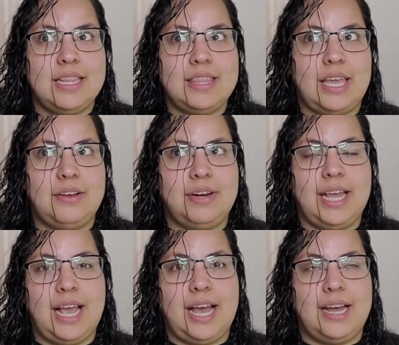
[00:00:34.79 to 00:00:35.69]
They only
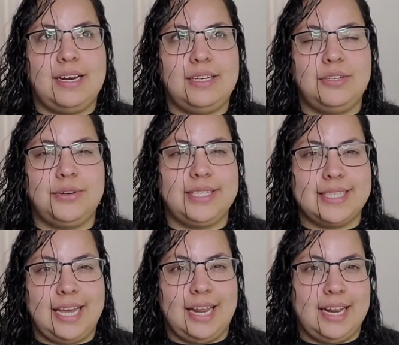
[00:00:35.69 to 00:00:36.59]
had
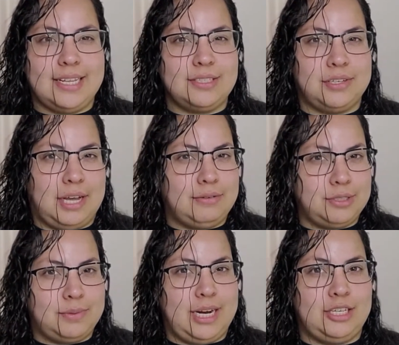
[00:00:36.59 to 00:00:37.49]
Noisette, and so that was the
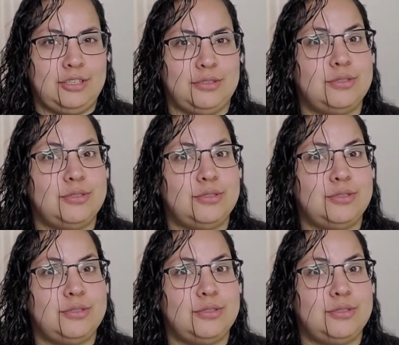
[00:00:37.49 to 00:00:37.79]
one I chose.